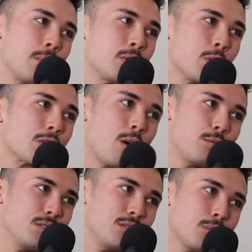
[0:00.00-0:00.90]
know with all the
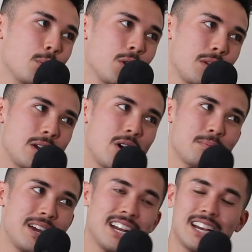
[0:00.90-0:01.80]
confidence in the world that my old
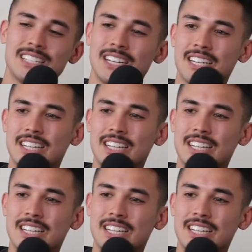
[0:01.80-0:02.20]
man had,